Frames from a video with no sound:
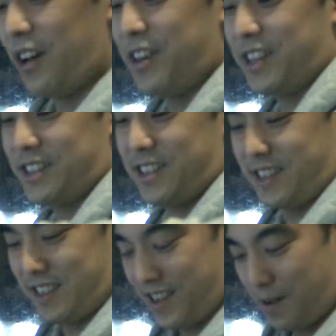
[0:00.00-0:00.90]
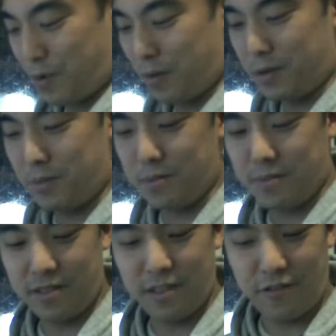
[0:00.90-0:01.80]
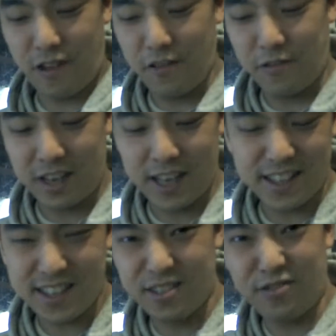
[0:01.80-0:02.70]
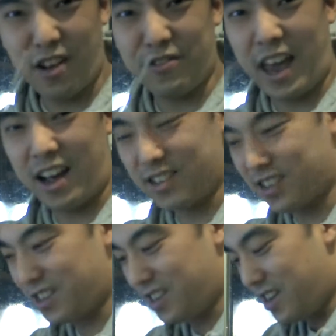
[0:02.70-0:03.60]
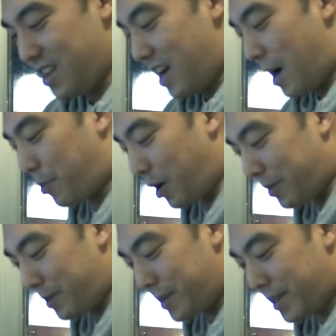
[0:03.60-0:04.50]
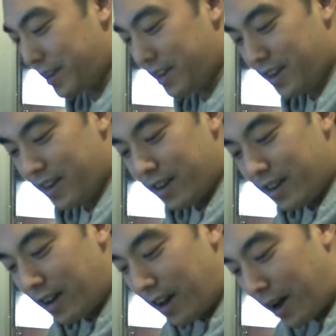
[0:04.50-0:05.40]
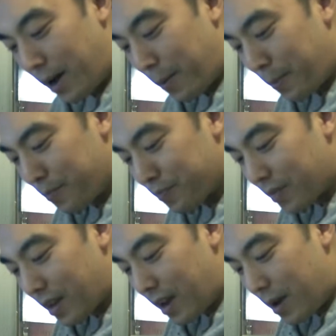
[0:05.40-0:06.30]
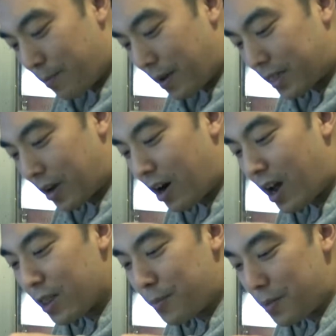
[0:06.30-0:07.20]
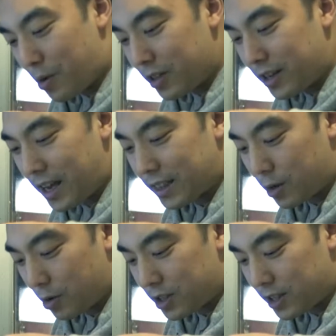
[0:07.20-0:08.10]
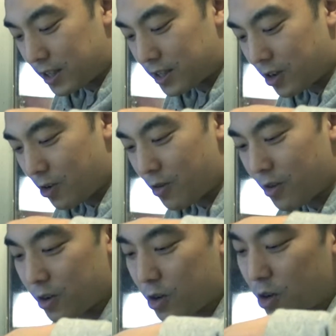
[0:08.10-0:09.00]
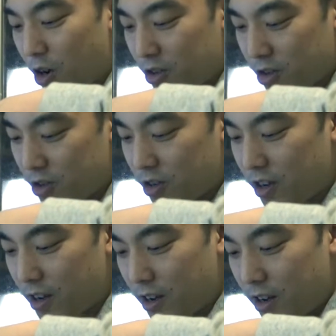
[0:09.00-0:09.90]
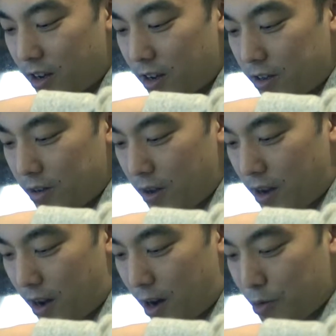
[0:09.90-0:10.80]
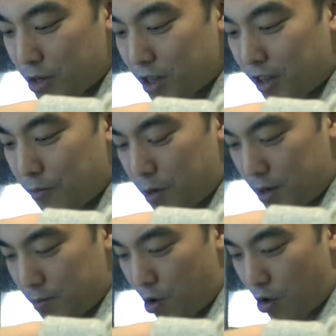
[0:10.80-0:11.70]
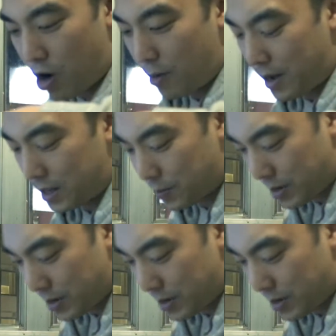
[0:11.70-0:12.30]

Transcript: hits are probably 5 counts are probably me. But there are other people on the net that are watching this, so good on you. I wish you'd leave me more comments,